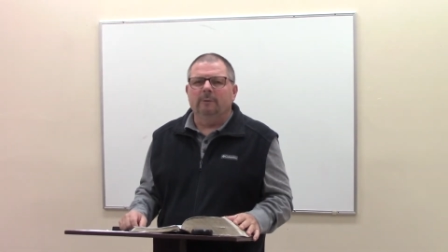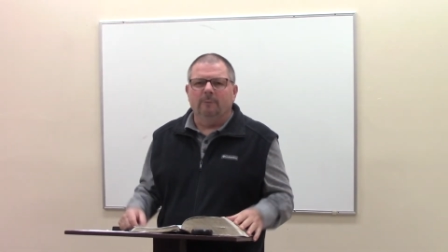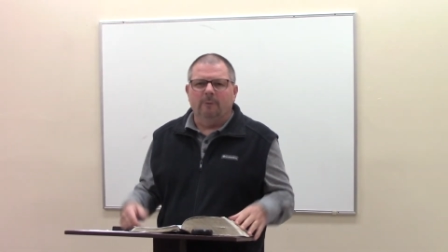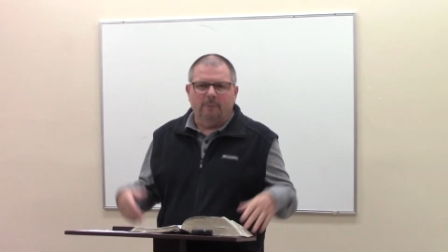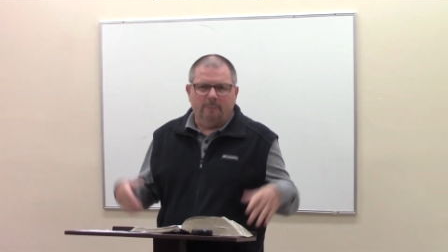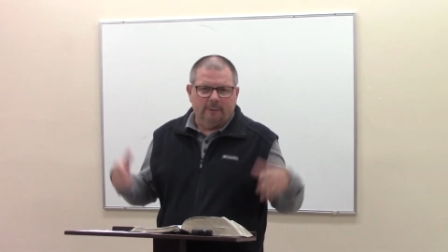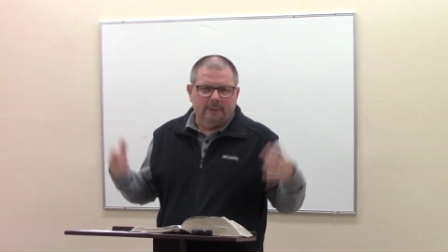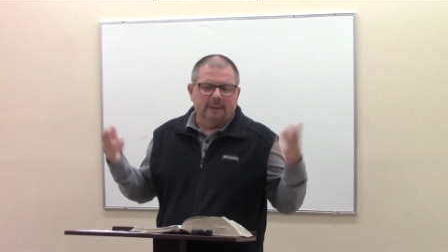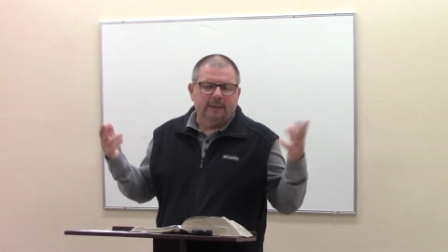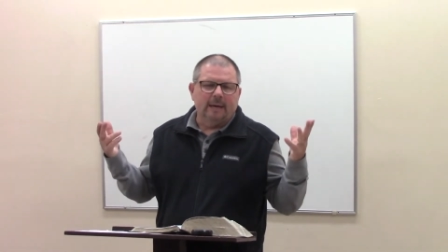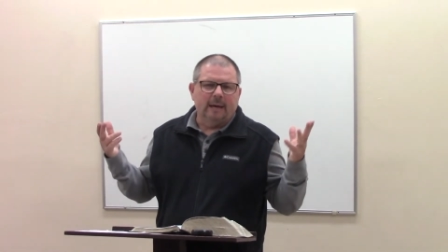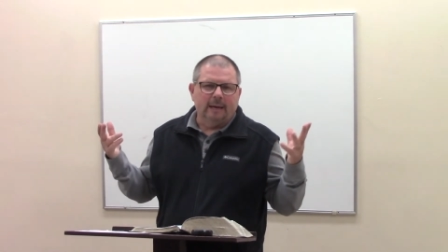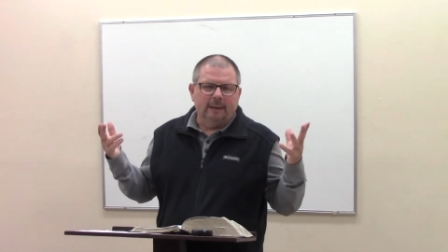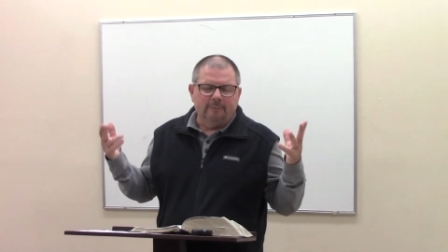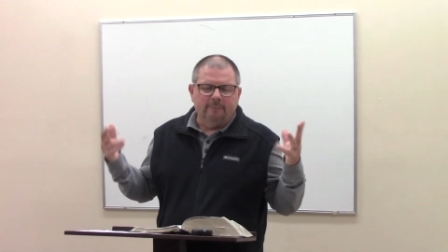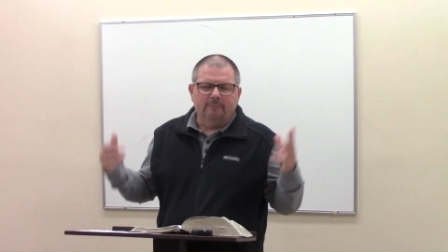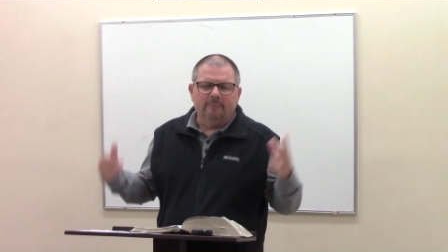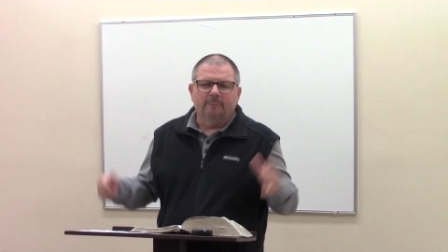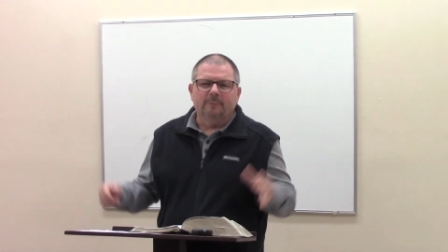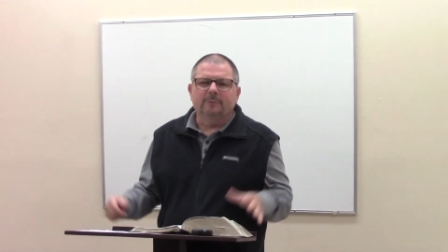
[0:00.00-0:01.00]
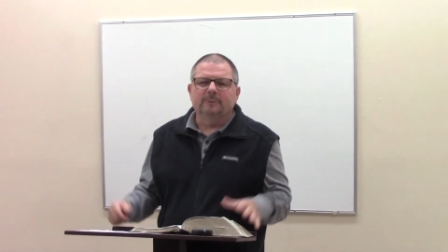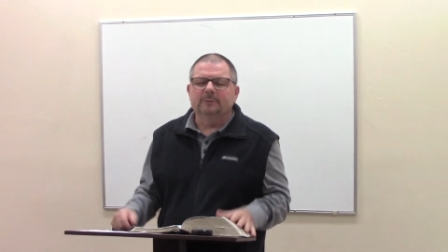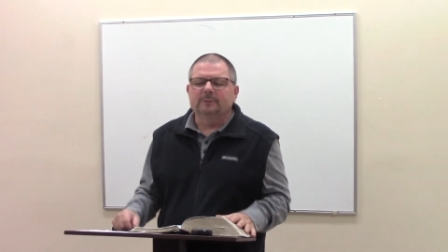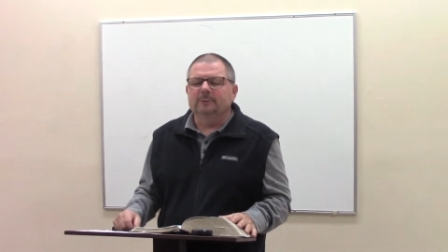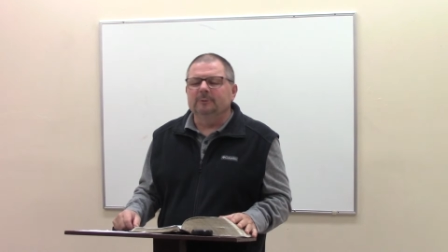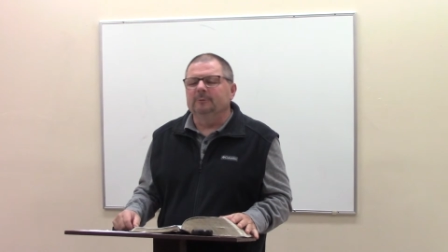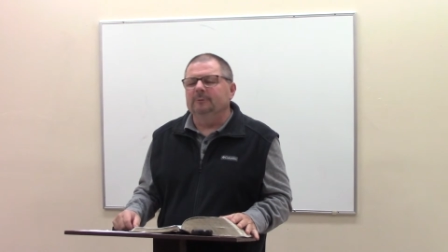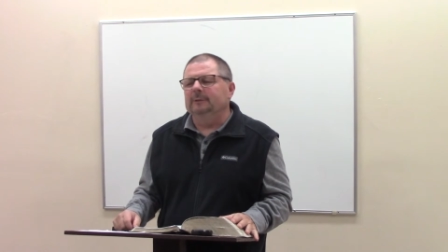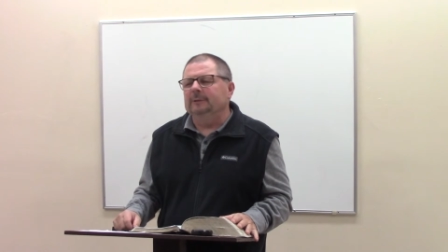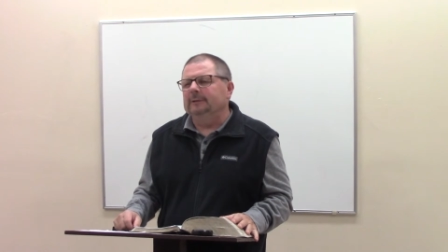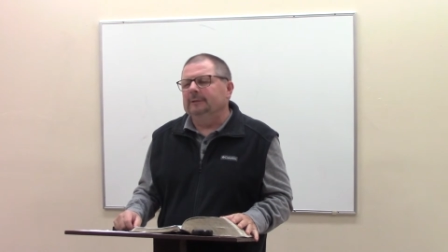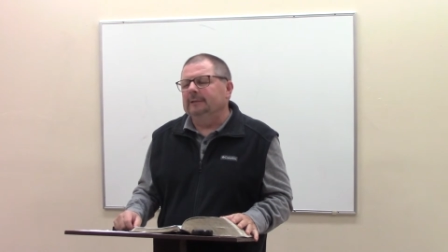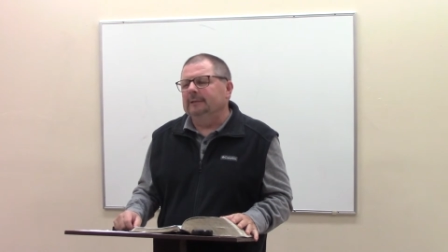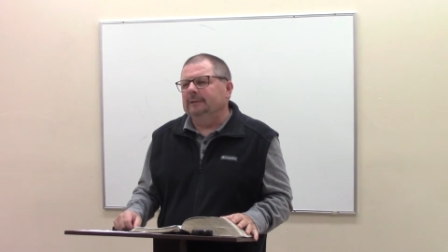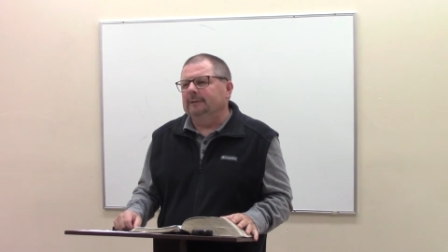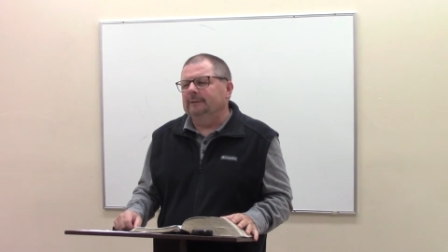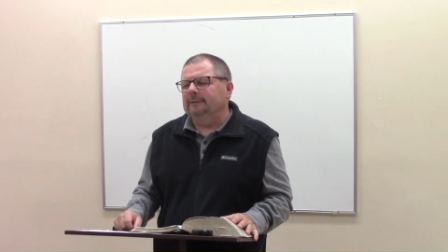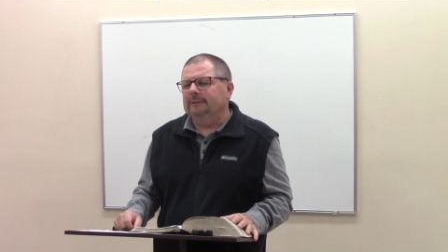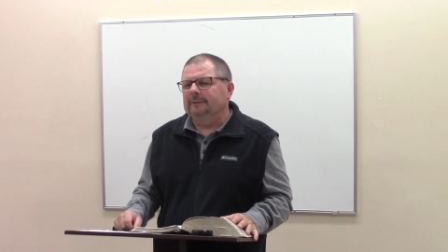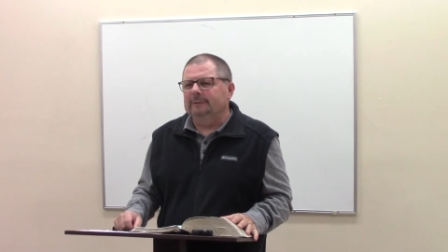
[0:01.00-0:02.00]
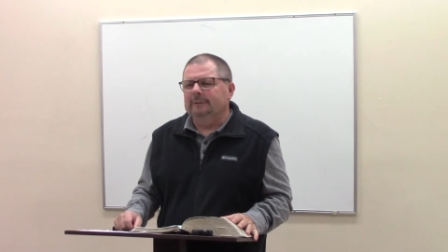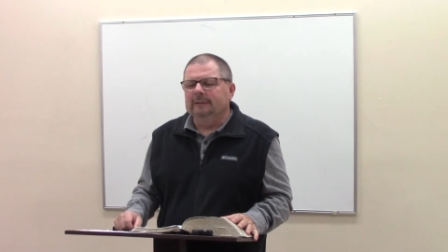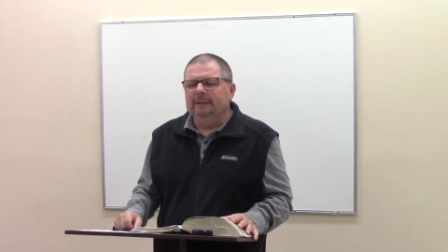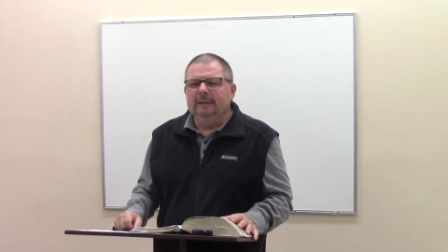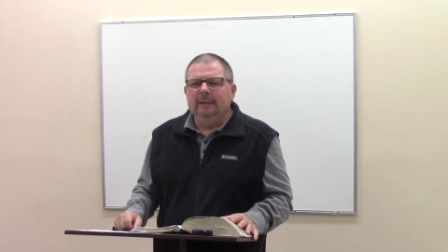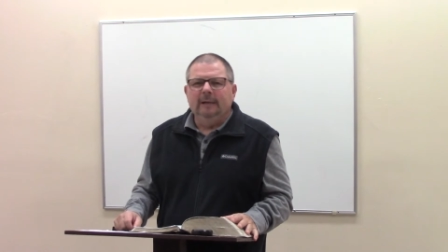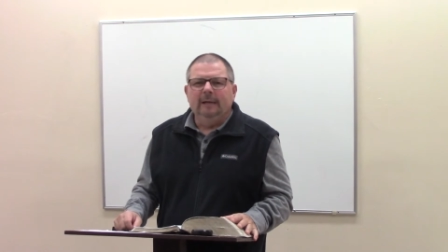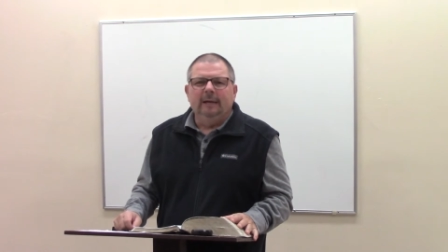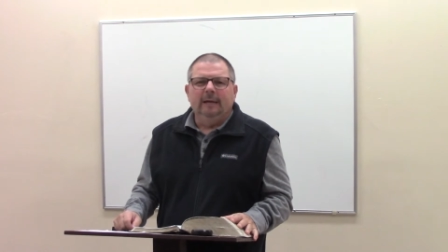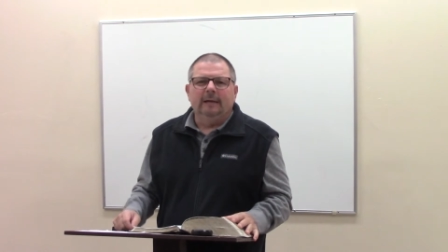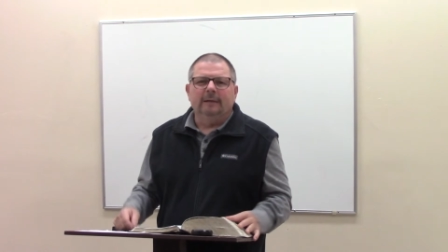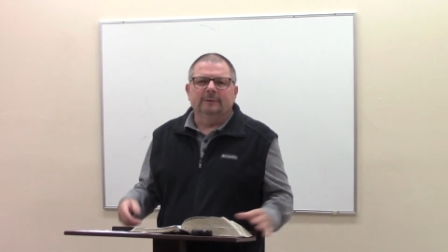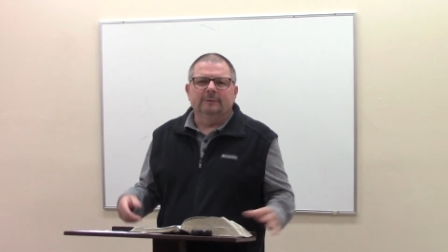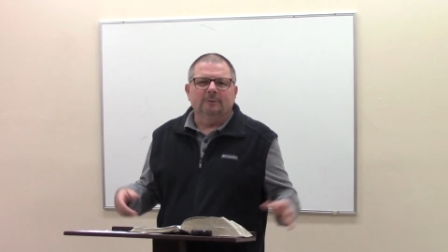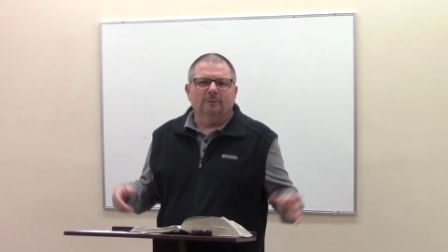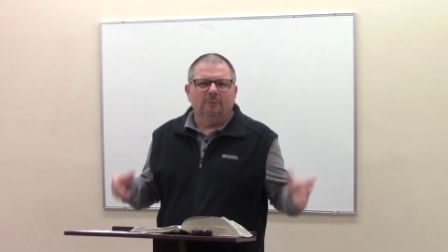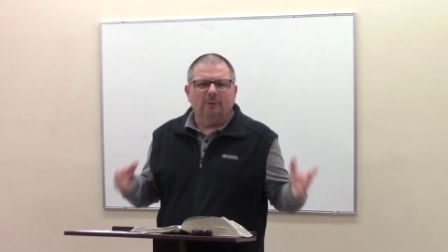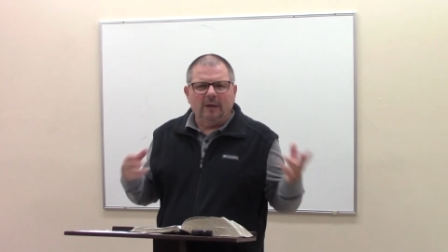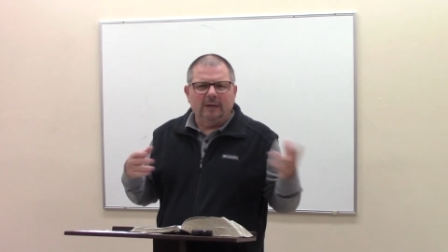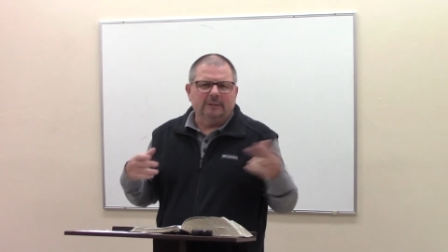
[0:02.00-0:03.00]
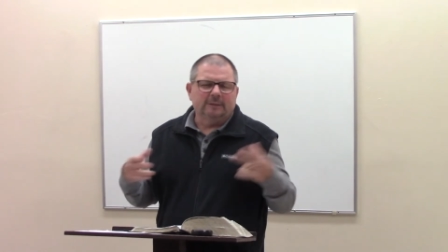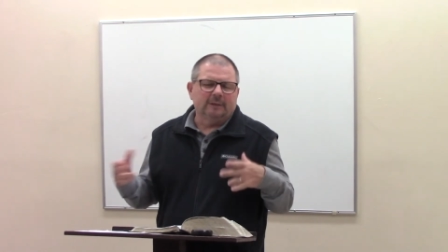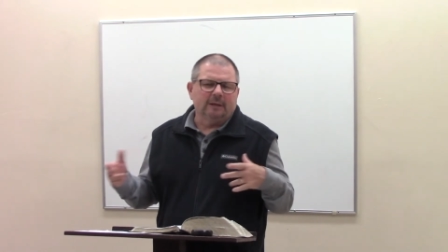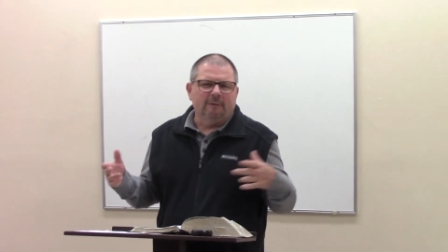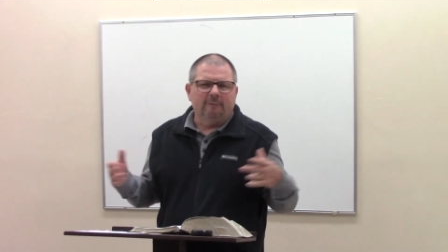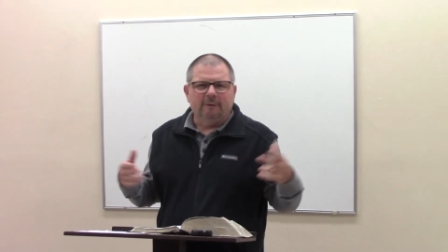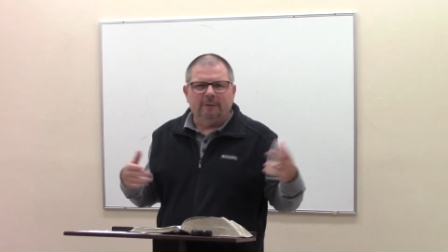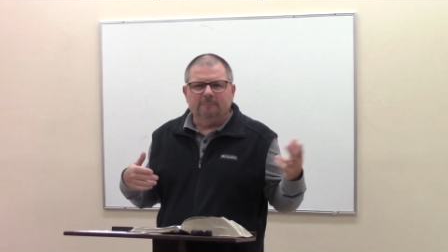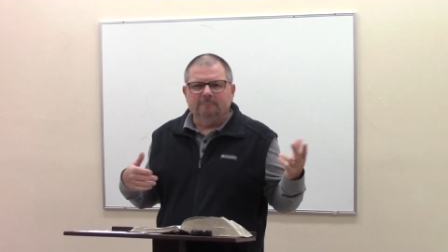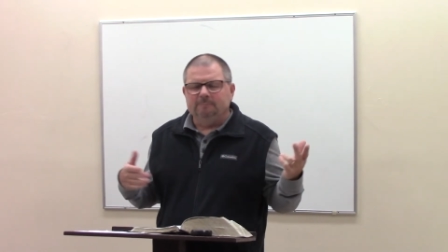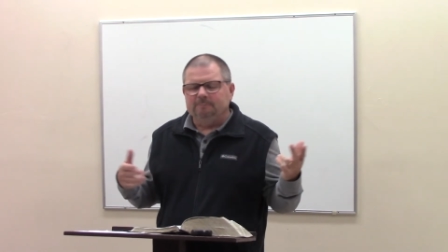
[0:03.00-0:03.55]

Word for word: while my dad pursued the deer. And, and so Thanksgiving